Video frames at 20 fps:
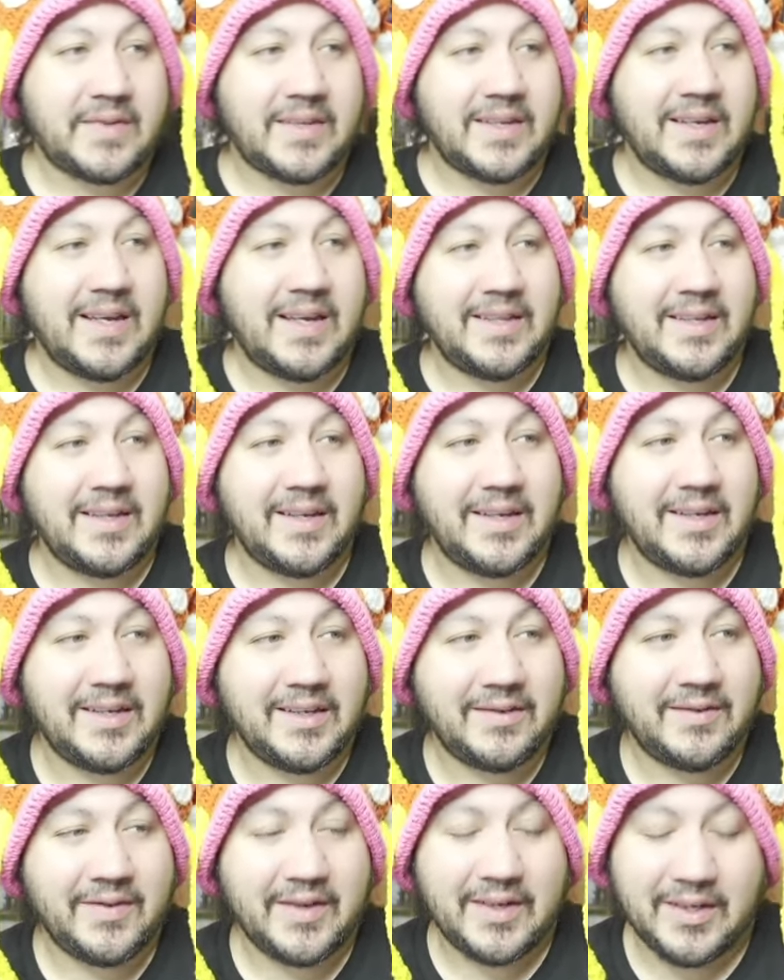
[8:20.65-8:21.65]
At the end of
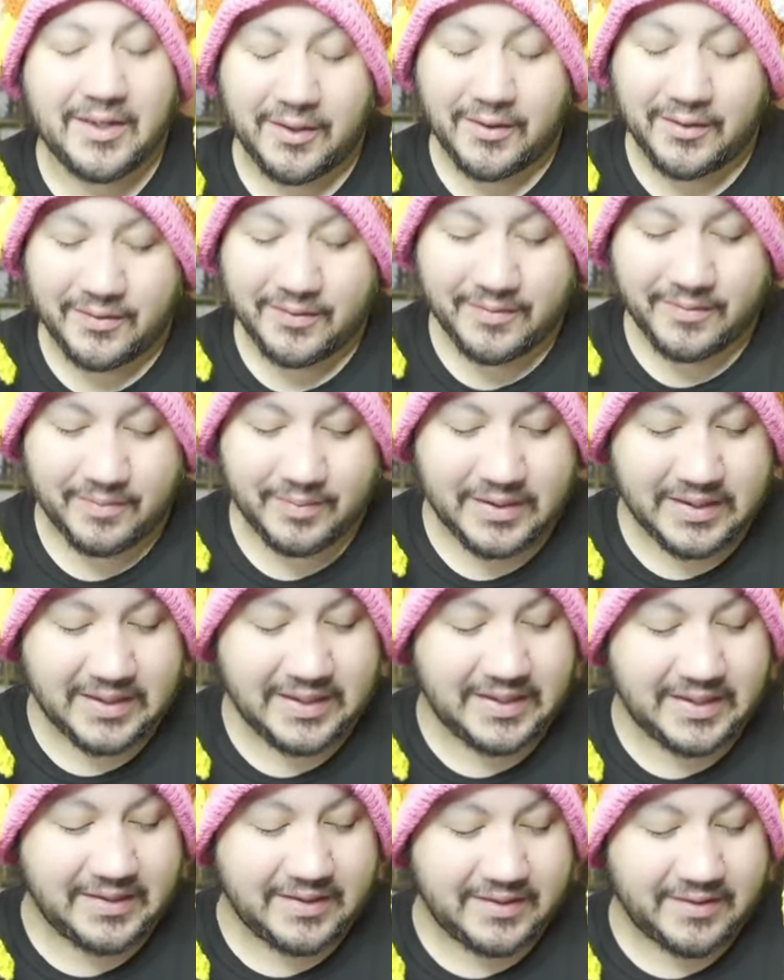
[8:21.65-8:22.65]
the video,
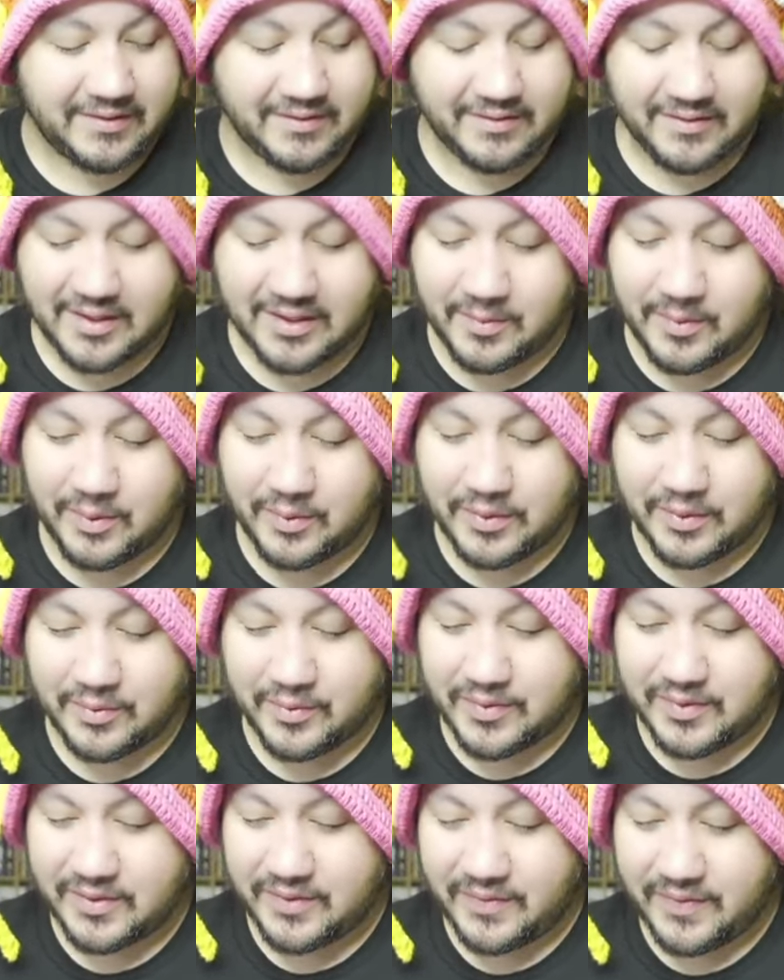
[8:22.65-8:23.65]
please tell me which
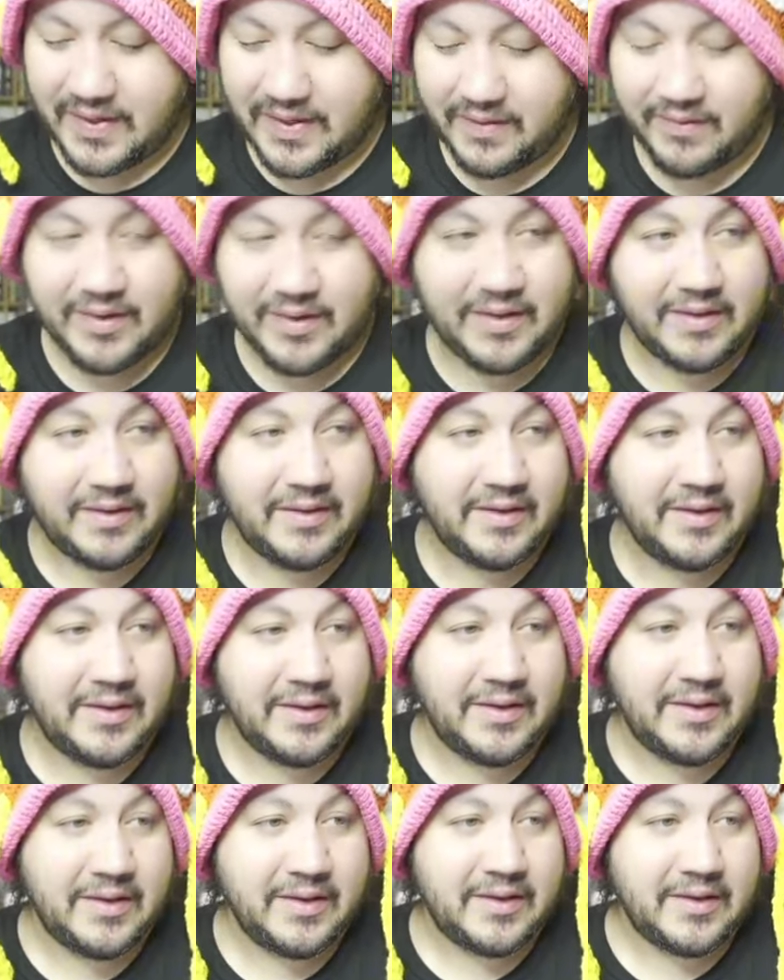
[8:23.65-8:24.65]
one's your favorite.
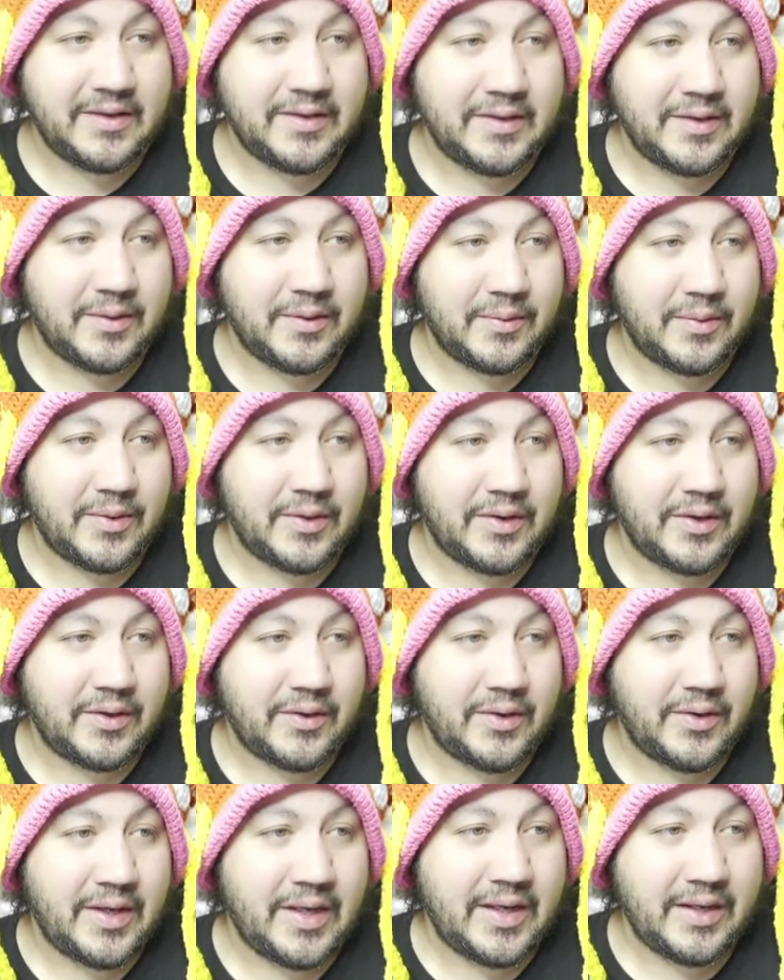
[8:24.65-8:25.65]
So we're going to
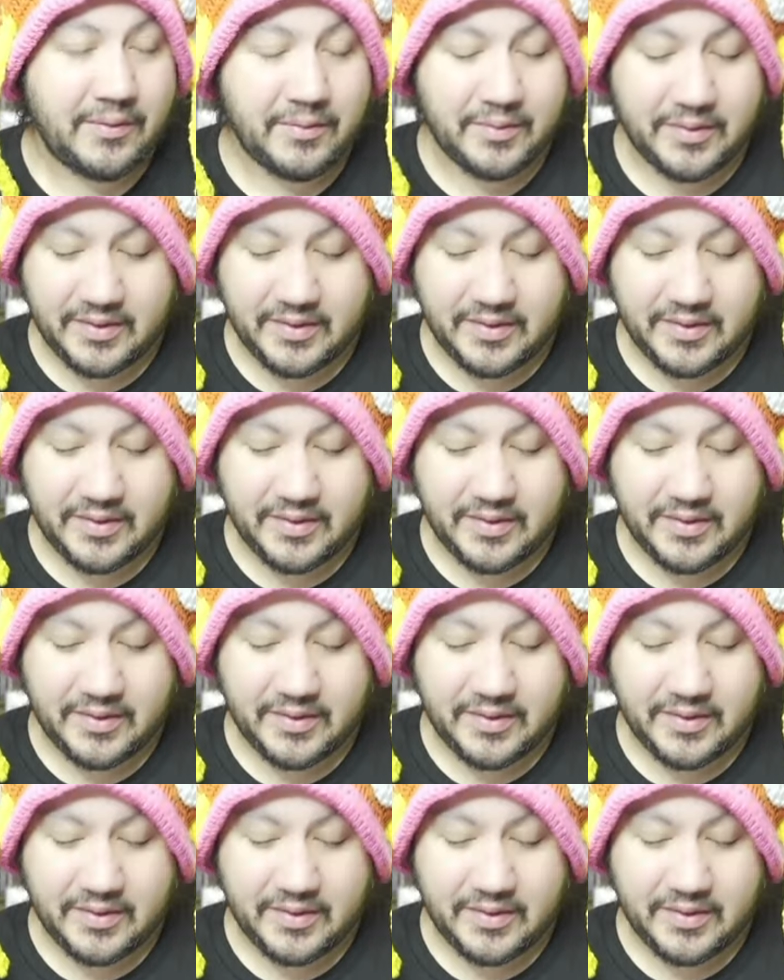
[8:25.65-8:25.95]
go ahead with